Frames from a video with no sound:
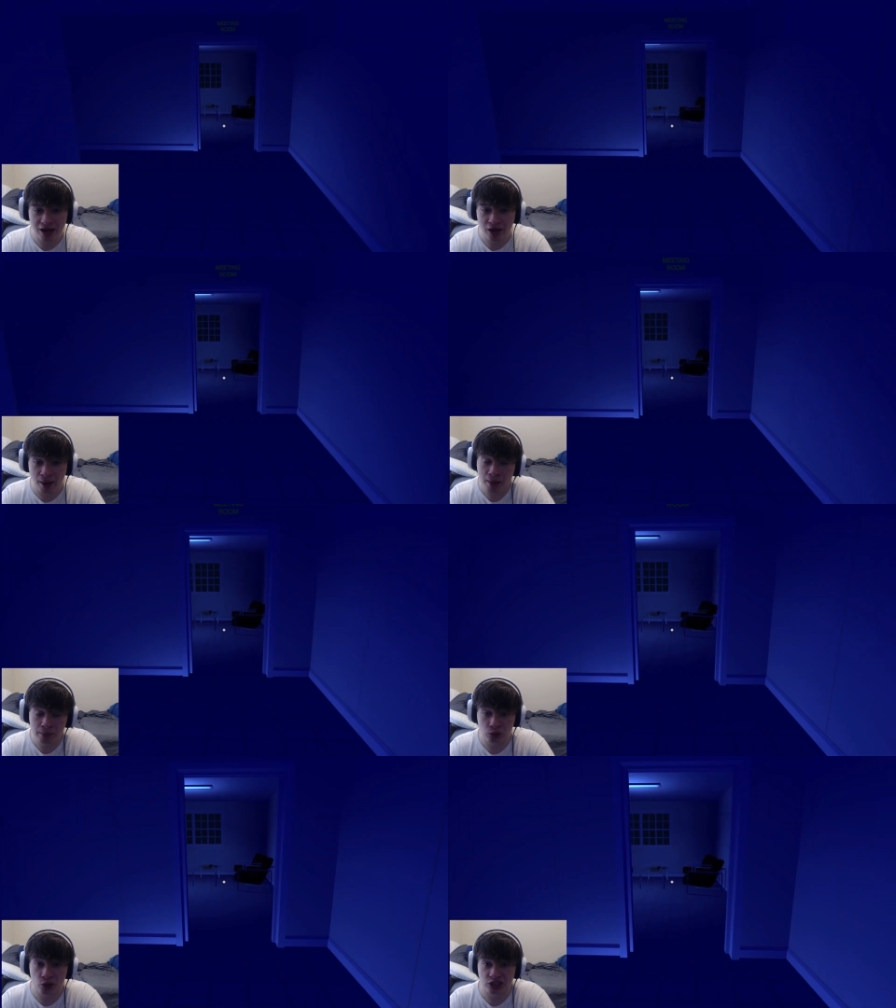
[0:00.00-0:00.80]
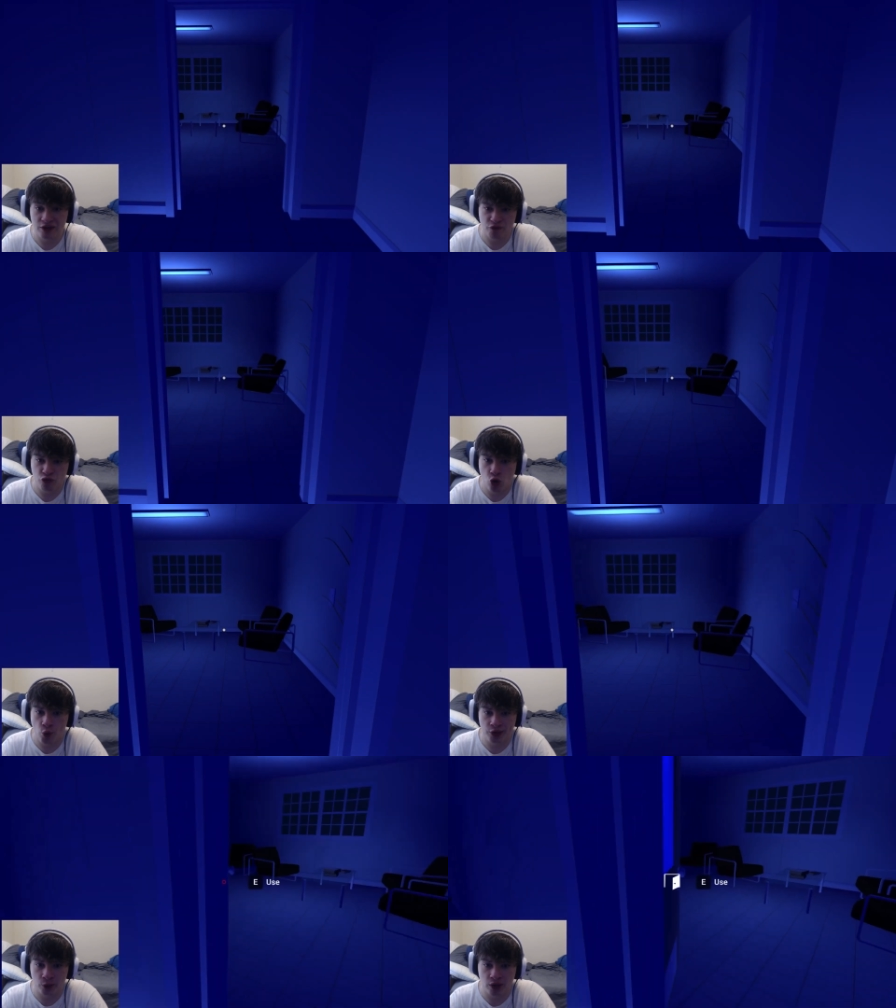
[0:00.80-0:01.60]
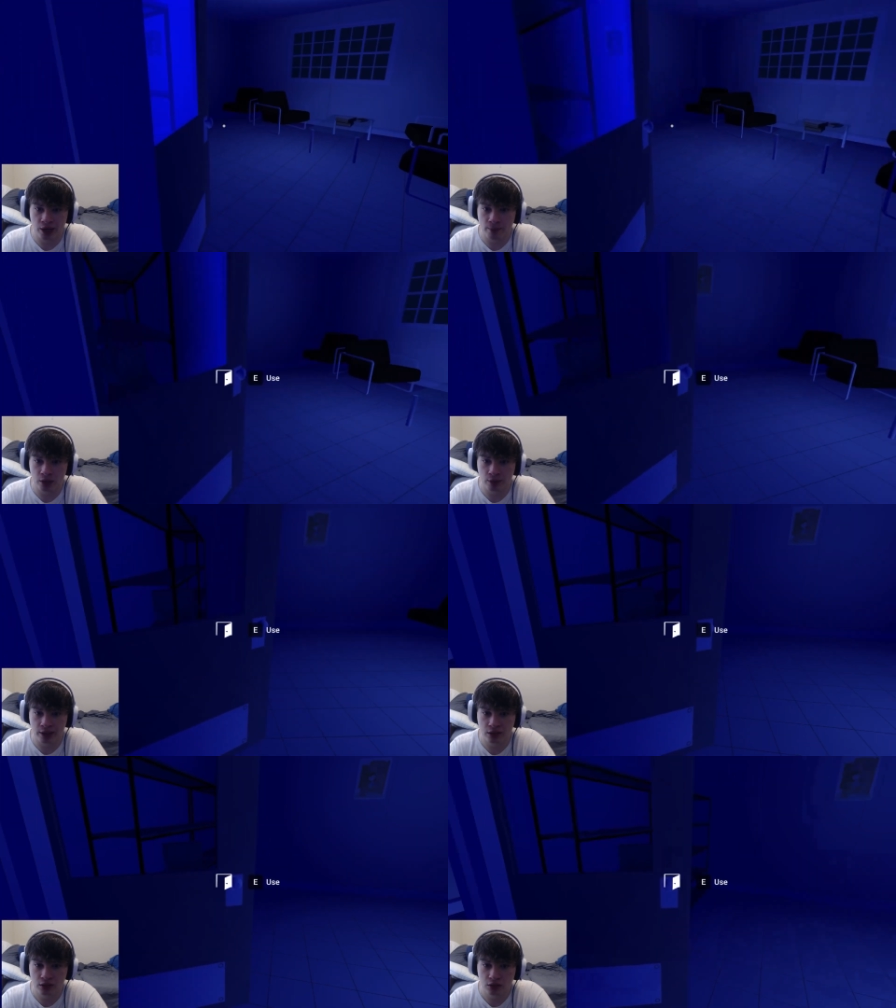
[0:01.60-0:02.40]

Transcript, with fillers: And I'm, I'm lost. I have no idea where I am, by the way.